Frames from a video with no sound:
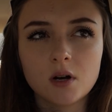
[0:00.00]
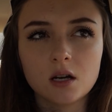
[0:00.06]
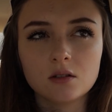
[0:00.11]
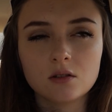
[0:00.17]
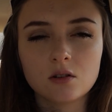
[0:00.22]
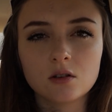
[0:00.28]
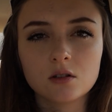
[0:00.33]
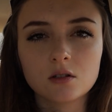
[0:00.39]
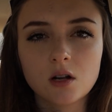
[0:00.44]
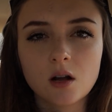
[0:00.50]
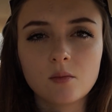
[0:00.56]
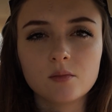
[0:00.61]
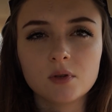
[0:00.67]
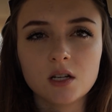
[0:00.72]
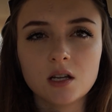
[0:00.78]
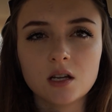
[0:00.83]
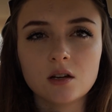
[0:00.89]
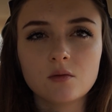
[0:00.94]
my current
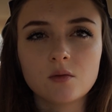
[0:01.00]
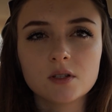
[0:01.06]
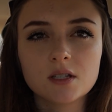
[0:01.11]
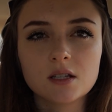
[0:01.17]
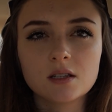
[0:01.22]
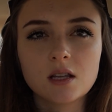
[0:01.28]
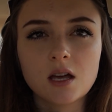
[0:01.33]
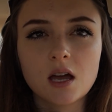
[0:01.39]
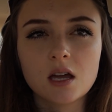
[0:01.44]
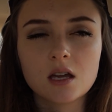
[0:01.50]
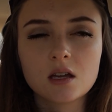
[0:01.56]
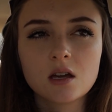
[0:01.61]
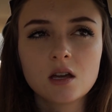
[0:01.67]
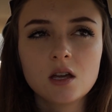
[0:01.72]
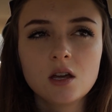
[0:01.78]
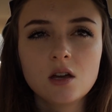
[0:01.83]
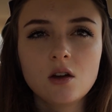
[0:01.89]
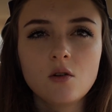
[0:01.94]
company, it wasn't like
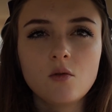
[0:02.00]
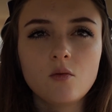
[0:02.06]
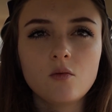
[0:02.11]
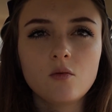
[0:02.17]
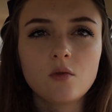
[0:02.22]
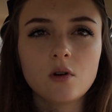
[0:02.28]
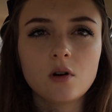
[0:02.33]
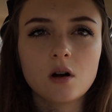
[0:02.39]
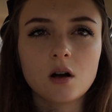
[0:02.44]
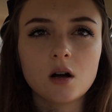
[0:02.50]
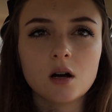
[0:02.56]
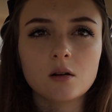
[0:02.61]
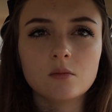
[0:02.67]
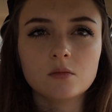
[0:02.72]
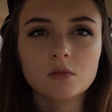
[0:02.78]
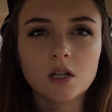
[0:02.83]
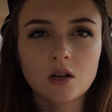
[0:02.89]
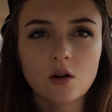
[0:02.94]

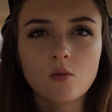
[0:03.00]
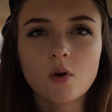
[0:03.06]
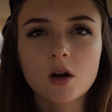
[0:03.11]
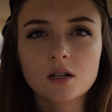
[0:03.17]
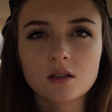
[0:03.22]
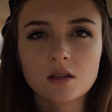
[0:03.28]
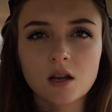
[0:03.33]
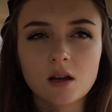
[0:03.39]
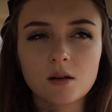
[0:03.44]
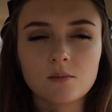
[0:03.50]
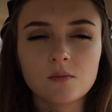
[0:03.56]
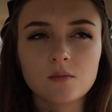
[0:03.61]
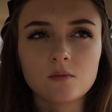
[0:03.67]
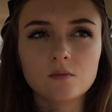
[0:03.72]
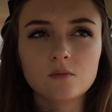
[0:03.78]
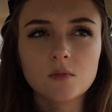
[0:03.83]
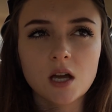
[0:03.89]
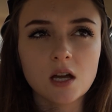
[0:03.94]
um, like a one-time
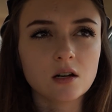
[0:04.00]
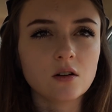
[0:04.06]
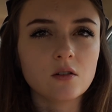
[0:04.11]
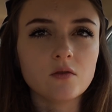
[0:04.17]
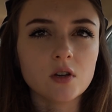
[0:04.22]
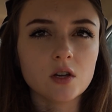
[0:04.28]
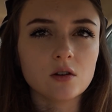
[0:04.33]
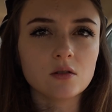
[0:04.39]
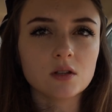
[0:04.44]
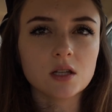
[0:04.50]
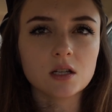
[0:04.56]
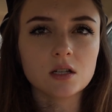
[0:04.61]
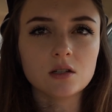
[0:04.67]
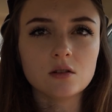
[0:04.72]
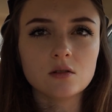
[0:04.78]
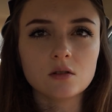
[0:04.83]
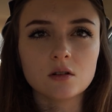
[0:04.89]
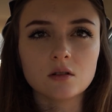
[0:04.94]
interview and
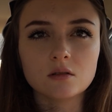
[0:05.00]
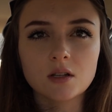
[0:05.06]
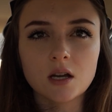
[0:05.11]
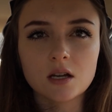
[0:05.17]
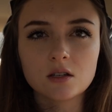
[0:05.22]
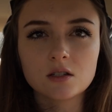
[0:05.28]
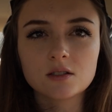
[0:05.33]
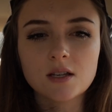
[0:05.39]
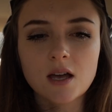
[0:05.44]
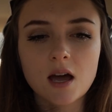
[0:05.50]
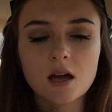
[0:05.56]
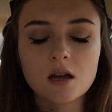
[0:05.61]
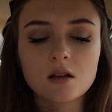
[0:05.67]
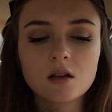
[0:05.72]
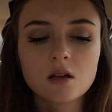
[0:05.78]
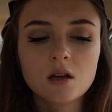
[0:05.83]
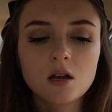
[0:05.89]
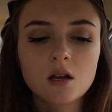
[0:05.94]
then you're, like,
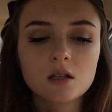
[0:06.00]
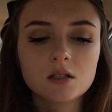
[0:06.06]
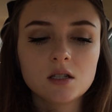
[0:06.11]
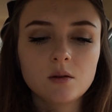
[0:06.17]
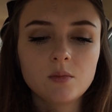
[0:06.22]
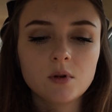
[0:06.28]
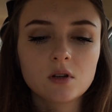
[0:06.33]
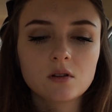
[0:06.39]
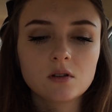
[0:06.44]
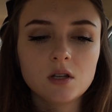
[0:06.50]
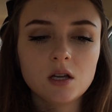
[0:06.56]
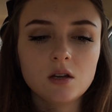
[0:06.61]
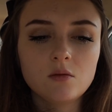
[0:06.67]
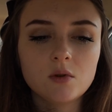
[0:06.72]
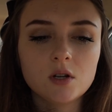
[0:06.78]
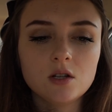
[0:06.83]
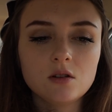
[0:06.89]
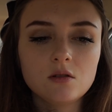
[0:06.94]
set.
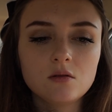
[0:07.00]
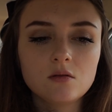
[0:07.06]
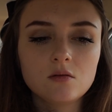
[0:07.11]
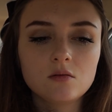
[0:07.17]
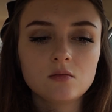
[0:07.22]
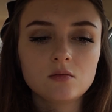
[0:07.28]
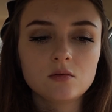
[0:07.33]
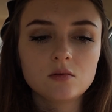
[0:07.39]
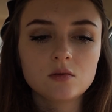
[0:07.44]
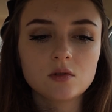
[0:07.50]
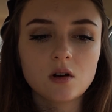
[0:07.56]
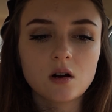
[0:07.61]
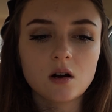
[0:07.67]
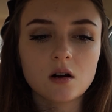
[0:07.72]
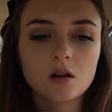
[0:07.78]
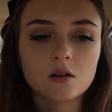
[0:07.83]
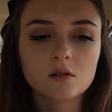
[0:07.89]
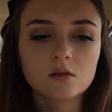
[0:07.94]
Typically when you
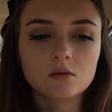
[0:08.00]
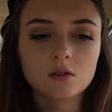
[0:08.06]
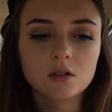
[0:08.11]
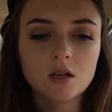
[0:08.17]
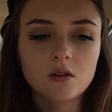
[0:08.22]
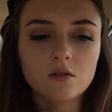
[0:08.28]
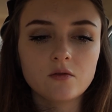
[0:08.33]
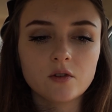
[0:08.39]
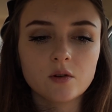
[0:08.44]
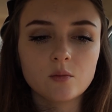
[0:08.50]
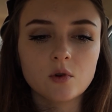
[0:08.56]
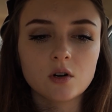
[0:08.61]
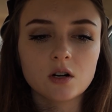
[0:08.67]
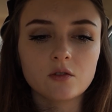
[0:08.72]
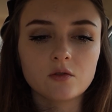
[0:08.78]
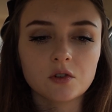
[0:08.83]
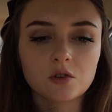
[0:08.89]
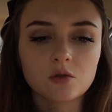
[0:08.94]
are looking for
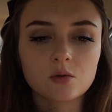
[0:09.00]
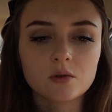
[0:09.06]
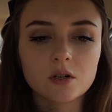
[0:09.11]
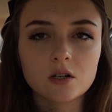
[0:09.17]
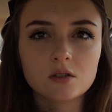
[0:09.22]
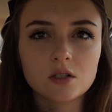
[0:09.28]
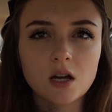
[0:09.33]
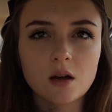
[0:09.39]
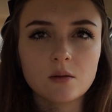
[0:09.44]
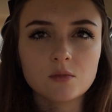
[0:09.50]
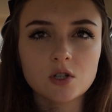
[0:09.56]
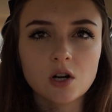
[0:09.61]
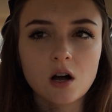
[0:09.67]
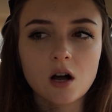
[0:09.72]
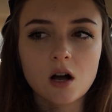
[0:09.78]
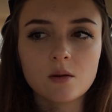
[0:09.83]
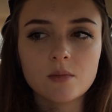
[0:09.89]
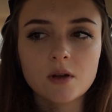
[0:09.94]
more of a career type
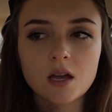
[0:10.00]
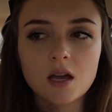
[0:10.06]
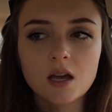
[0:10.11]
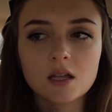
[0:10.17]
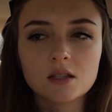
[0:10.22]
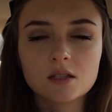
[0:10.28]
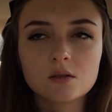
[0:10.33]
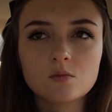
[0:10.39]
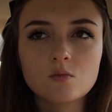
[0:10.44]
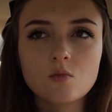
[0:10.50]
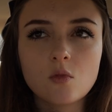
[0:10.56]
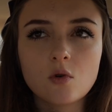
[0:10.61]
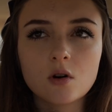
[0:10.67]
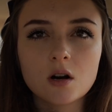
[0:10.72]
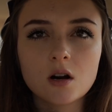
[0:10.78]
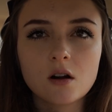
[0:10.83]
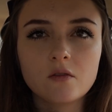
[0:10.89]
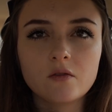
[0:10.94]
job, it's
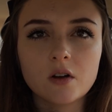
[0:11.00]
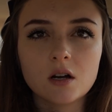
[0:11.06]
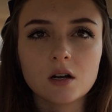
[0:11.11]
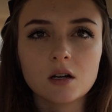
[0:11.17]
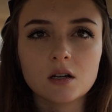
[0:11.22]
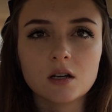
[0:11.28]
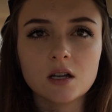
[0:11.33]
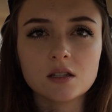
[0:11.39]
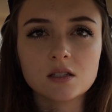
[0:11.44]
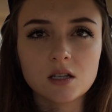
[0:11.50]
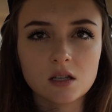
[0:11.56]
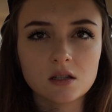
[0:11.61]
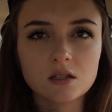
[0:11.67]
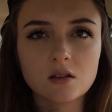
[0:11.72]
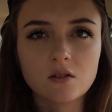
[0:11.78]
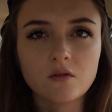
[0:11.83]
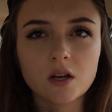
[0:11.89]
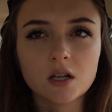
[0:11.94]
more of a
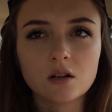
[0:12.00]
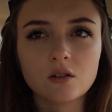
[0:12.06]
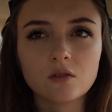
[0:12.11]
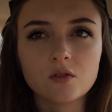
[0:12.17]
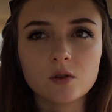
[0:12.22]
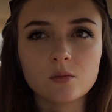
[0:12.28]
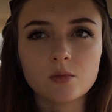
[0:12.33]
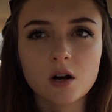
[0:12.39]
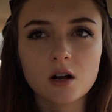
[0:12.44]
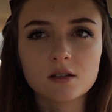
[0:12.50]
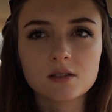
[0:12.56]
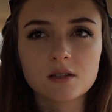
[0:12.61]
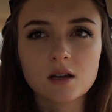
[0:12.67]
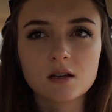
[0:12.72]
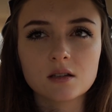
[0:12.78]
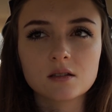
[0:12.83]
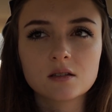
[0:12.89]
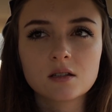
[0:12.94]
intensive interview
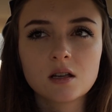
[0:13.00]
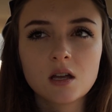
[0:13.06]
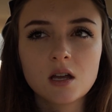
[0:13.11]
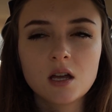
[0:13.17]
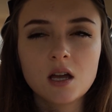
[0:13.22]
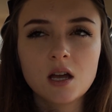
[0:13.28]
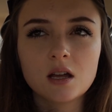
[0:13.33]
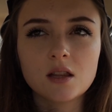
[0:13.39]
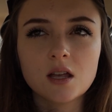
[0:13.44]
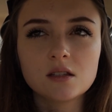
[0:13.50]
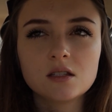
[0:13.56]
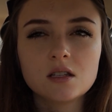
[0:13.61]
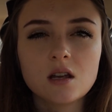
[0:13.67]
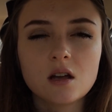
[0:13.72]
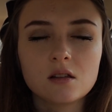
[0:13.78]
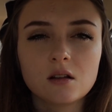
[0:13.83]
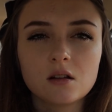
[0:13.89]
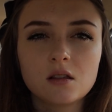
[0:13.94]
process. And that's
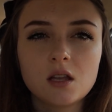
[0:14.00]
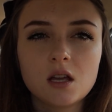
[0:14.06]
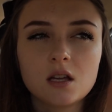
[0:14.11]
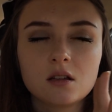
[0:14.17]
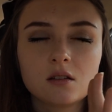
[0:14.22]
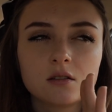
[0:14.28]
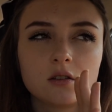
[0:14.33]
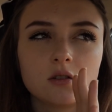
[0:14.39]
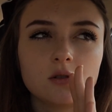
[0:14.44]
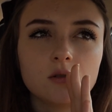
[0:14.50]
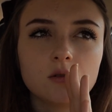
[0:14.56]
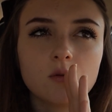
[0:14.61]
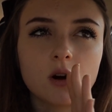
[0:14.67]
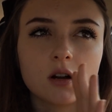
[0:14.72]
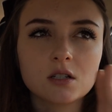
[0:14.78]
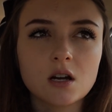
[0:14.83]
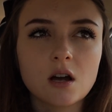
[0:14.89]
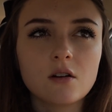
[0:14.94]
the other thing to
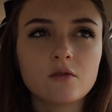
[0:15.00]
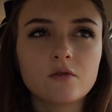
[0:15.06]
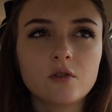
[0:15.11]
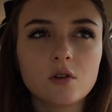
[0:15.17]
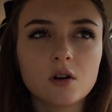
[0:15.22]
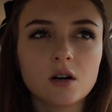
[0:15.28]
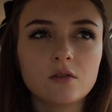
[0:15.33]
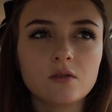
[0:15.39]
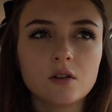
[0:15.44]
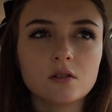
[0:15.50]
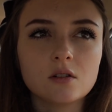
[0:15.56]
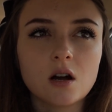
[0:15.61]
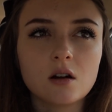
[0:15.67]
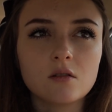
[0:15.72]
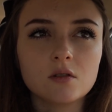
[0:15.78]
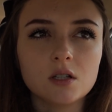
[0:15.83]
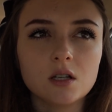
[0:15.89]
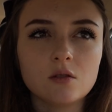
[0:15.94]
watch out for if you're
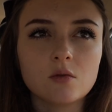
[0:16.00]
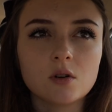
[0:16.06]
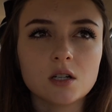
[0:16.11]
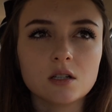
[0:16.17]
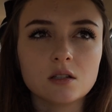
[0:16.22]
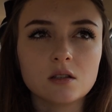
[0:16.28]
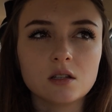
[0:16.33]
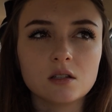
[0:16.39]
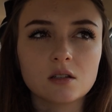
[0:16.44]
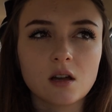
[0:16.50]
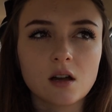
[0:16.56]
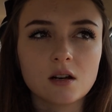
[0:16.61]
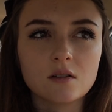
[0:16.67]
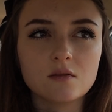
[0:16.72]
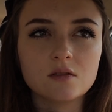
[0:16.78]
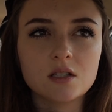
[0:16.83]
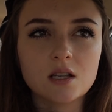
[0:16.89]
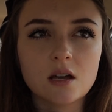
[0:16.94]
not really wanting the
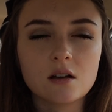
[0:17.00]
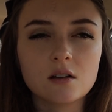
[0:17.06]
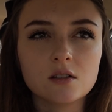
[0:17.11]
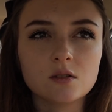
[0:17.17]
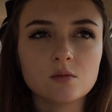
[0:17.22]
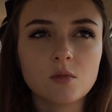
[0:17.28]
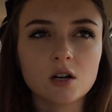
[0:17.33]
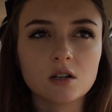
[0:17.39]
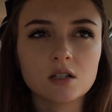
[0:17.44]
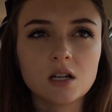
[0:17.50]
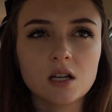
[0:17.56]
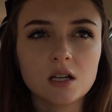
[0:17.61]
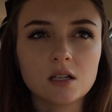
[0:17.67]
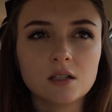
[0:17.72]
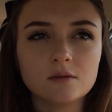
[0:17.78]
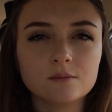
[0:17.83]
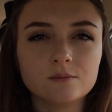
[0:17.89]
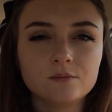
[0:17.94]
kind of sales,
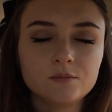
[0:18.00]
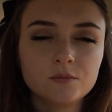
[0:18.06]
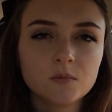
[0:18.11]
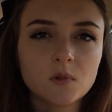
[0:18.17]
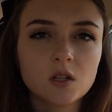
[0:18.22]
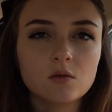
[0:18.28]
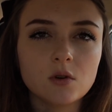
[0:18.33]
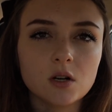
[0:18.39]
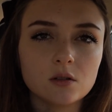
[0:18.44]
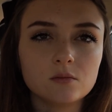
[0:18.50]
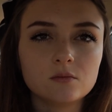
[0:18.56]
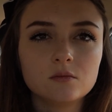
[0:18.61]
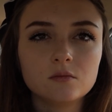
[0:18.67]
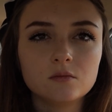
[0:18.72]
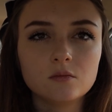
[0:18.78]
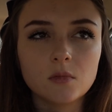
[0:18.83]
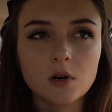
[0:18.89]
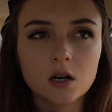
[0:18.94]
marketing, well,
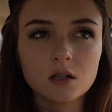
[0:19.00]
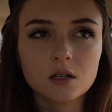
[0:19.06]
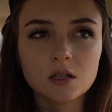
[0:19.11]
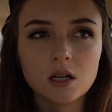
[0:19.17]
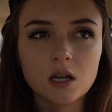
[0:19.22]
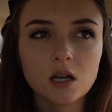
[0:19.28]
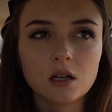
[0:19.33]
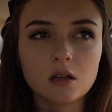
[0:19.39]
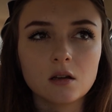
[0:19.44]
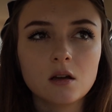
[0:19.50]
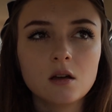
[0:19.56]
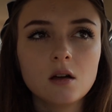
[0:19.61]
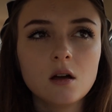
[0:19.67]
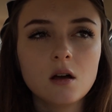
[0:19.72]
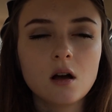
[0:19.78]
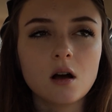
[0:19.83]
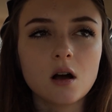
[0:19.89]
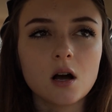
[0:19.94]
marketing
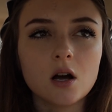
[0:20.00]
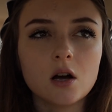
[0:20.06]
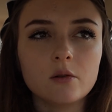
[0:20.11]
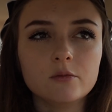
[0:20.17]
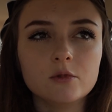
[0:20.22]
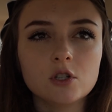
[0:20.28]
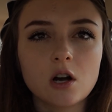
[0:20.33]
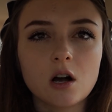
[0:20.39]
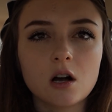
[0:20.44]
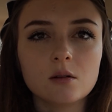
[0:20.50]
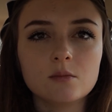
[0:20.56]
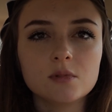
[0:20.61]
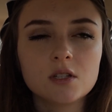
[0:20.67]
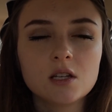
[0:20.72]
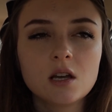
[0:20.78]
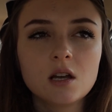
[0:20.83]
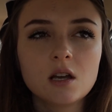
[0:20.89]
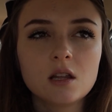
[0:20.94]
um,
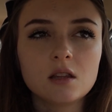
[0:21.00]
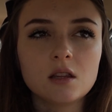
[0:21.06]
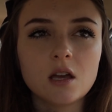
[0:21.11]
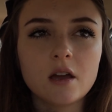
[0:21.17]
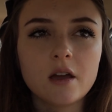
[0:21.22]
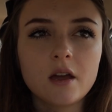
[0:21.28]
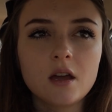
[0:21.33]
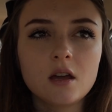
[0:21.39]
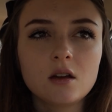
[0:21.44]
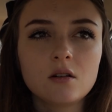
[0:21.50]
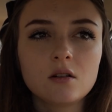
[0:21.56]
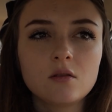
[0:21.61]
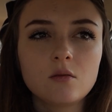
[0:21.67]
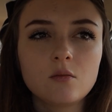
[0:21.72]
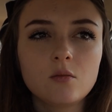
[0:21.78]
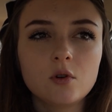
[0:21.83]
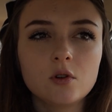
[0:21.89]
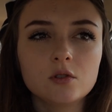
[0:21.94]
jobs.
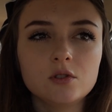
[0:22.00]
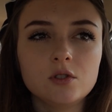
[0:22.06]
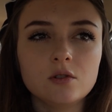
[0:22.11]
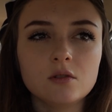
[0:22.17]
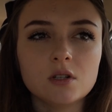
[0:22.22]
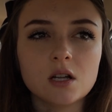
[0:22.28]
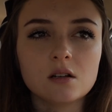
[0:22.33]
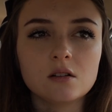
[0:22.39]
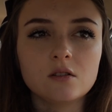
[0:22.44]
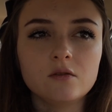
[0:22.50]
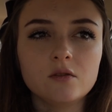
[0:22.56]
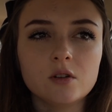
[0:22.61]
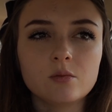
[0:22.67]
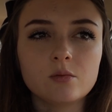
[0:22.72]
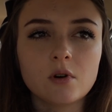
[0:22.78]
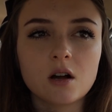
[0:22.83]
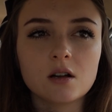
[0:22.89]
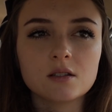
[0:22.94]
They will do an
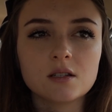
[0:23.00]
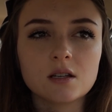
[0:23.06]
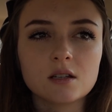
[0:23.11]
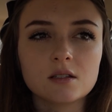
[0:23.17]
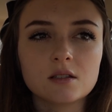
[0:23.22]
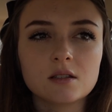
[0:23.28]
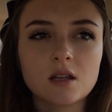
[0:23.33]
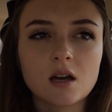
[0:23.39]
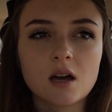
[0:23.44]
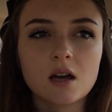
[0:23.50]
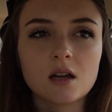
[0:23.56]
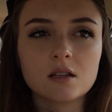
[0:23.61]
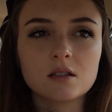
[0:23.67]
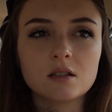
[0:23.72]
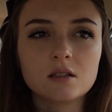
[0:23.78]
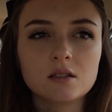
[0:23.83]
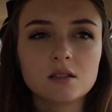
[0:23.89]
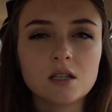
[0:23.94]
interview process
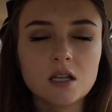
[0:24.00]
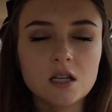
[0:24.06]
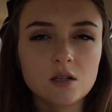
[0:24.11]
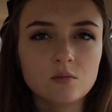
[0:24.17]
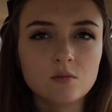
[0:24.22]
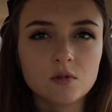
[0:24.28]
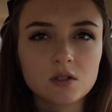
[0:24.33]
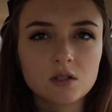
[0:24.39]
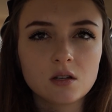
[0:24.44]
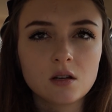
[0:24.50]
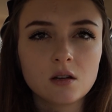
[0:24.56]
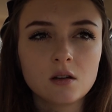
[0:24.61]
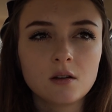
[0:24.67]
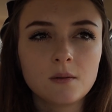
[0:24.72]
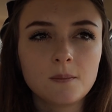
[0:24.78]
that seems